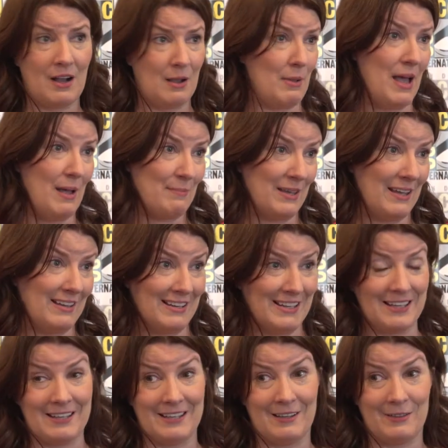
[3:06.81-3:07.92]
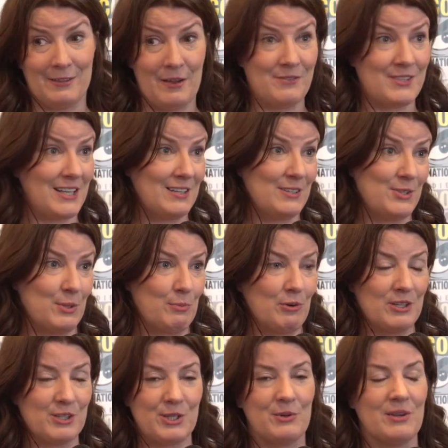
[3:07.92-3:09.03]
I'm happy, and he loves it and is super
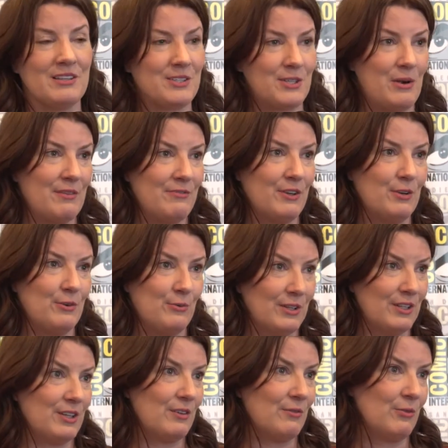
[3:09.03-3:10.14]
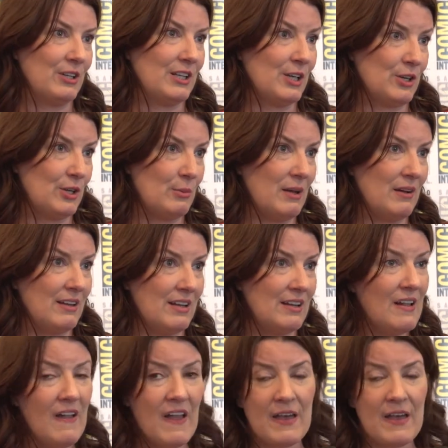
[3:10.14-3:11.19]
into it, so I feel really, really good about it.